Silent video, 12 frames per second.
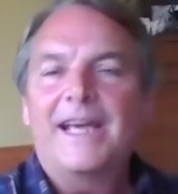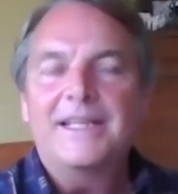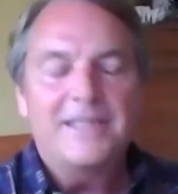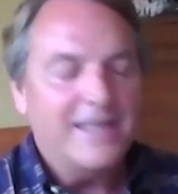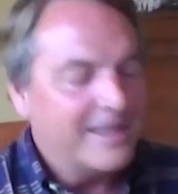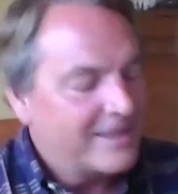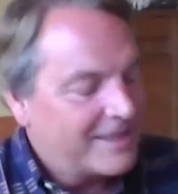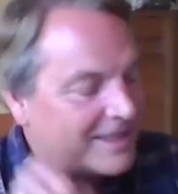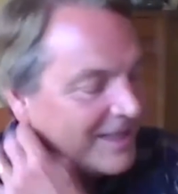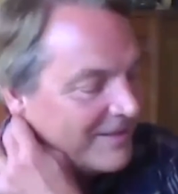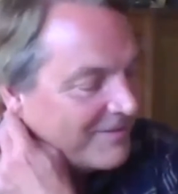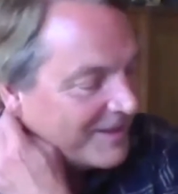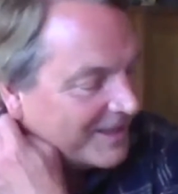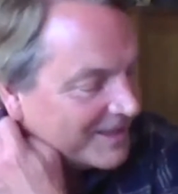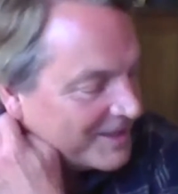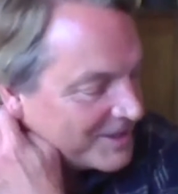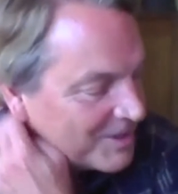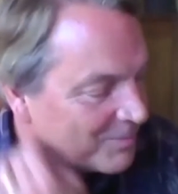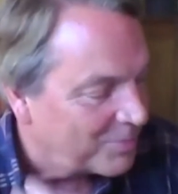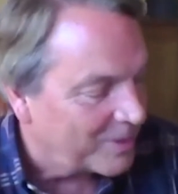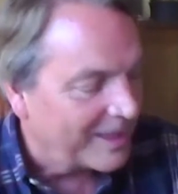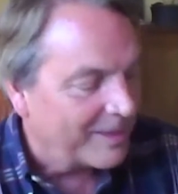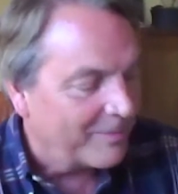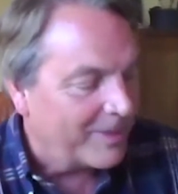I sent Steve some
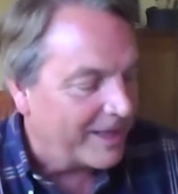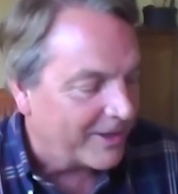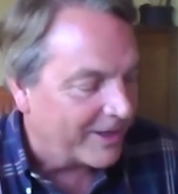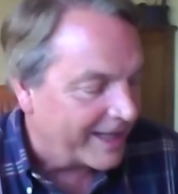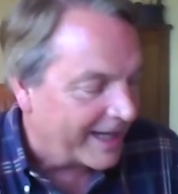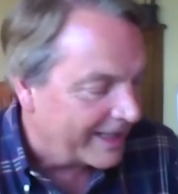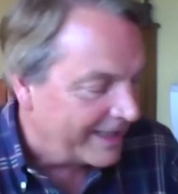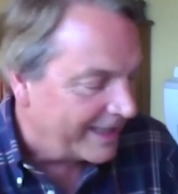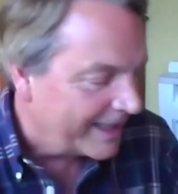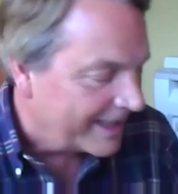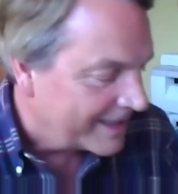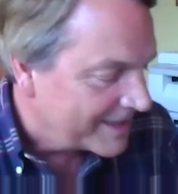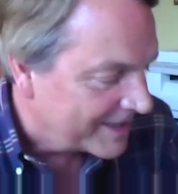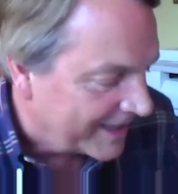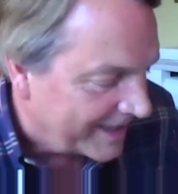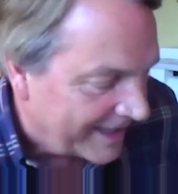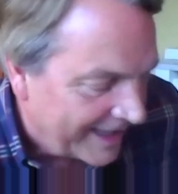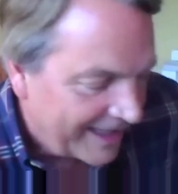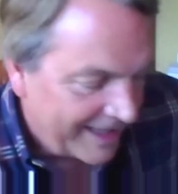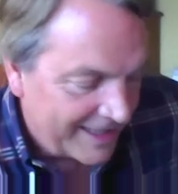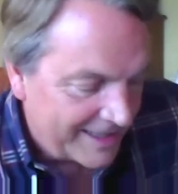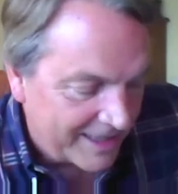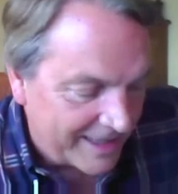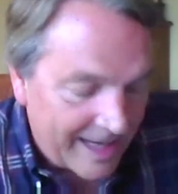preliminary ideas, and
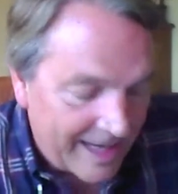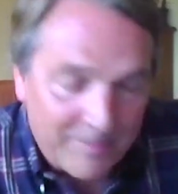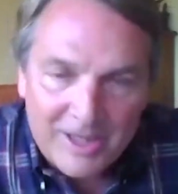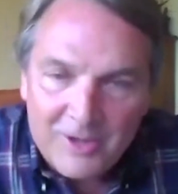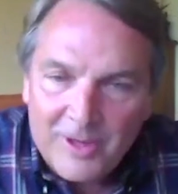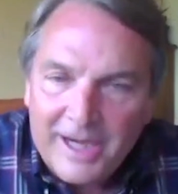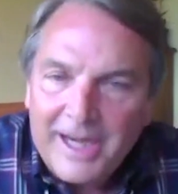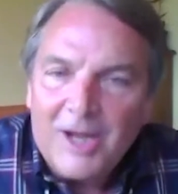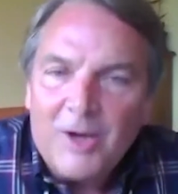he said, that'd be great.